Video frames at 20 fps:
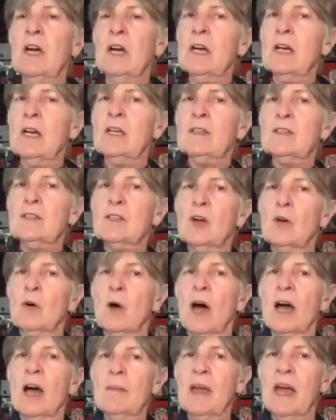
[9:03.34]
So
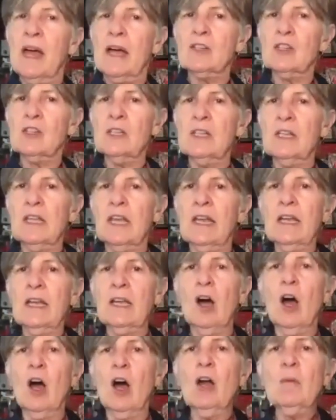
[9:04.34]
I'm actually getting
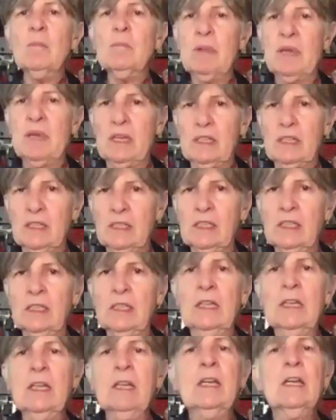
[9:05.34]
armpits.
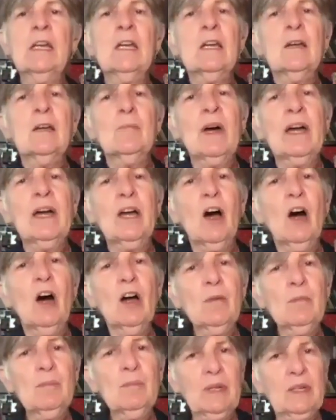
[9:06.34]
My
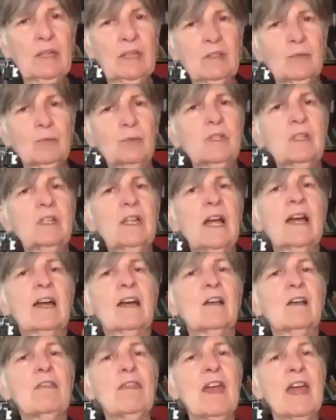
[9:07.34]
armpits would like a
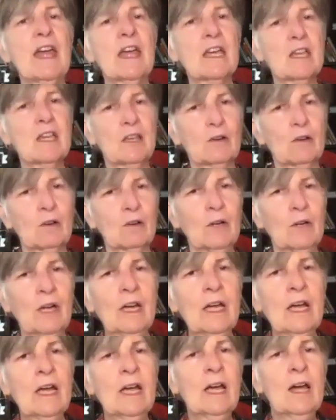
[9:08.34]
thank you.
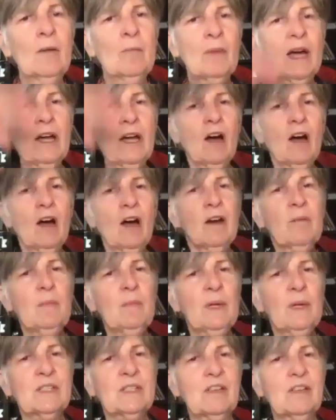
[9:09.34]
My
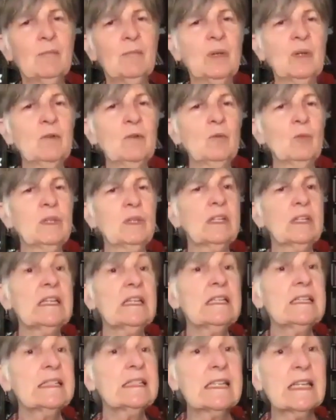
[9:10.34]
armpits have been
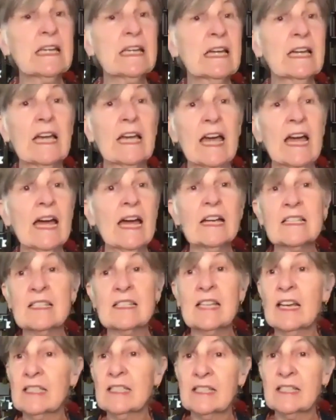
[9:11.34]
releasing
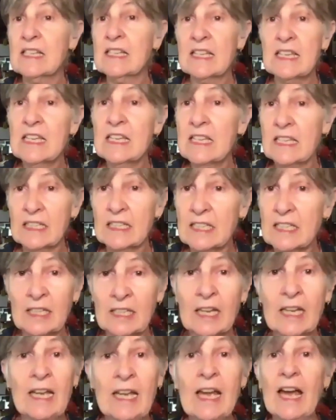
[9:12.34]
excess heat
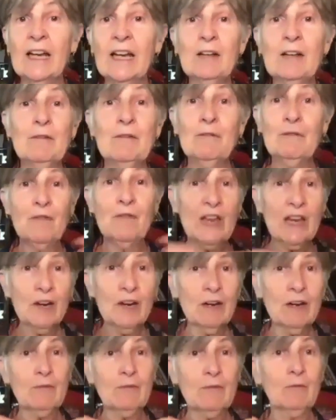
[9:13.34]
at a
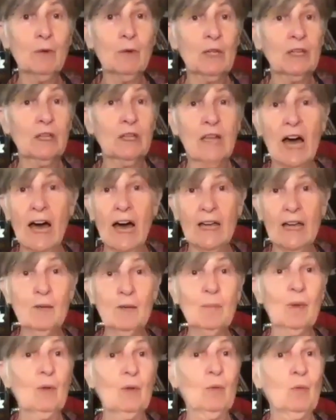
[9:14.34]
very
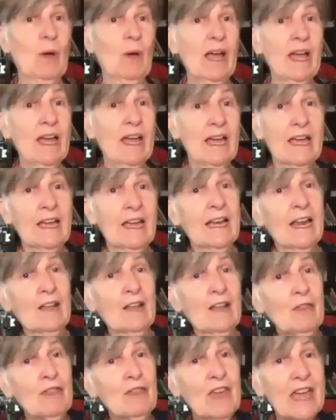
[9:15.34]
reliable way, and I
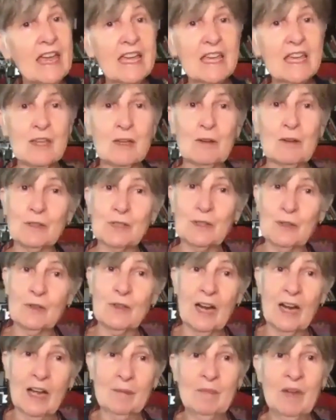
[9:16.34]
thank you, so that
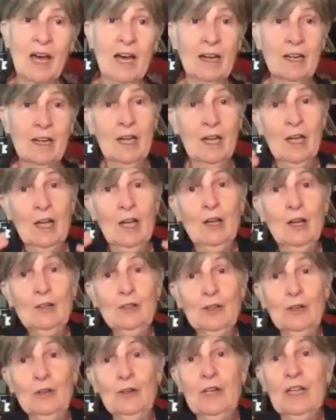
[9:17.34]
I'm not
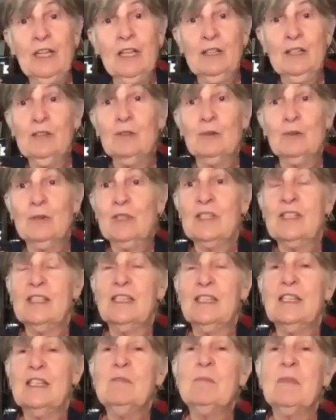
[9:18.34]
turning into a
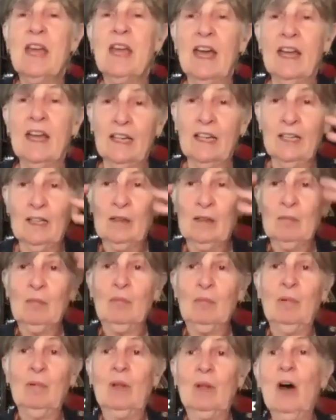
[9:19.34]
steam kettle and
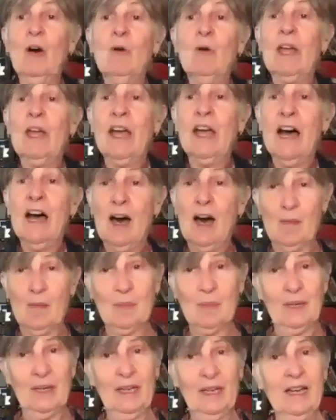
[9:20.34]
blowing up.
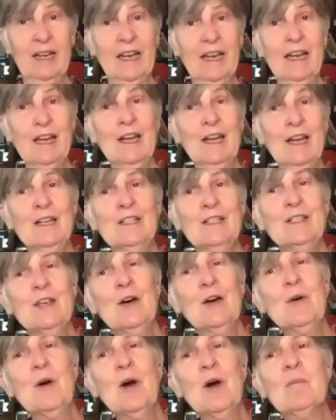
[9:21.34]

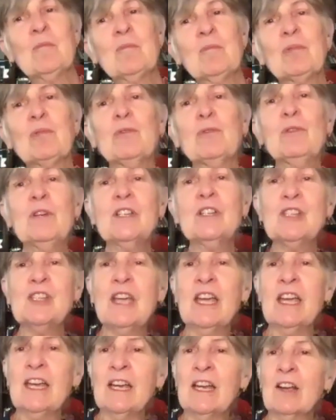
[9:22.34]
So
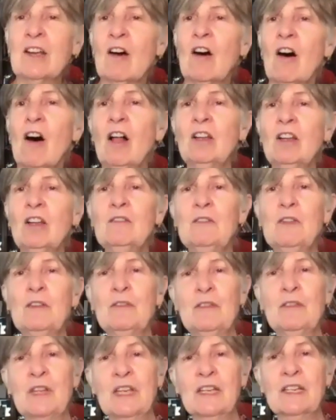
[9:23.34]
appreciating all of the
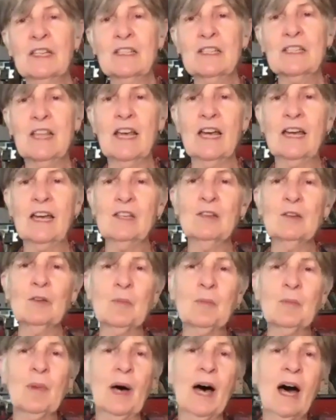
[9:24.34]
things that your
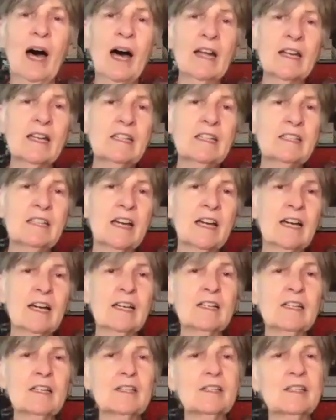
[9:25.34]
body
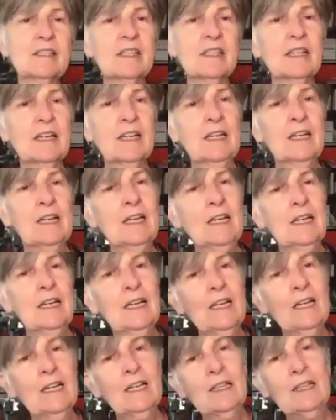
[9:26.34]
does,
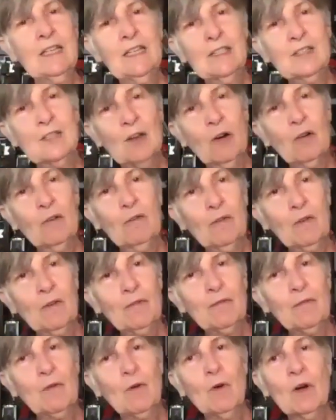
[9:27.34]
these over
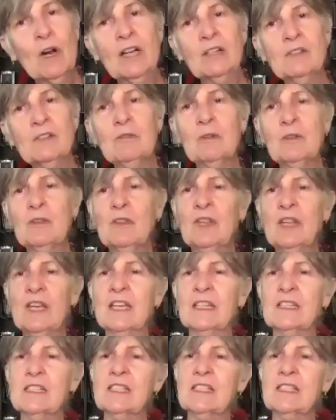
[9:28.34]
400
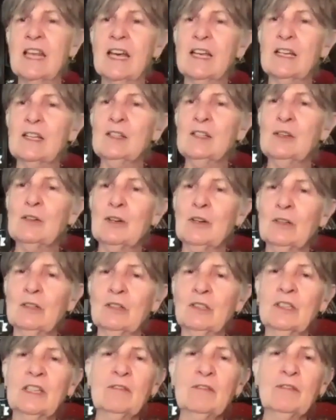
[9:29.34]
things that your
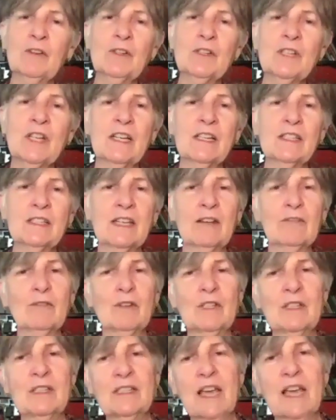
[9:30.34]
liver does every
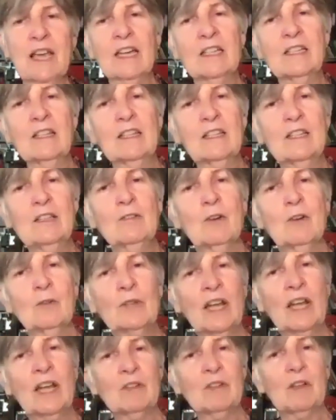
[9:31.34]
second that you don't
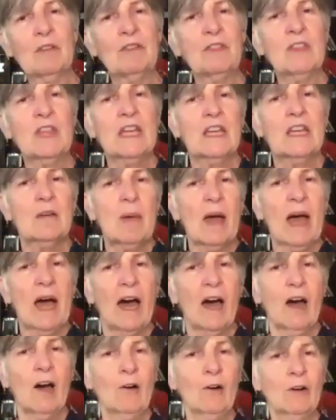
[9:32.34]
have to think
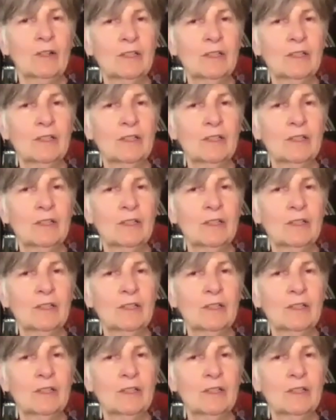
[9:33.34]
about,